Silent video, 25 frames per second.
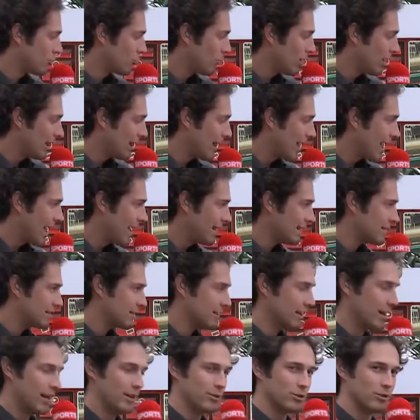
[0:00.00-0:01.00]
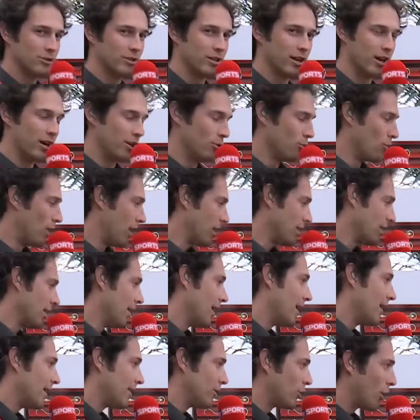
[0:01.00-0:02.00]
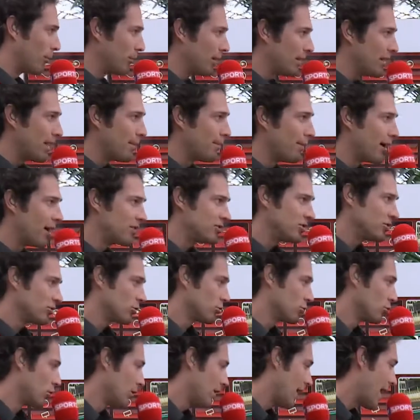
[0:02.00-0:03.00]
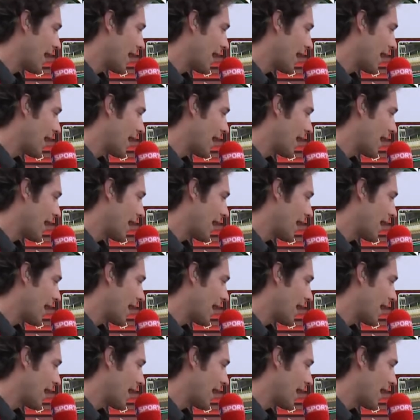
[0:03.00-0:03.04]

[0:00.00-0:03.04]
three lines into turn one. Normally they merge into two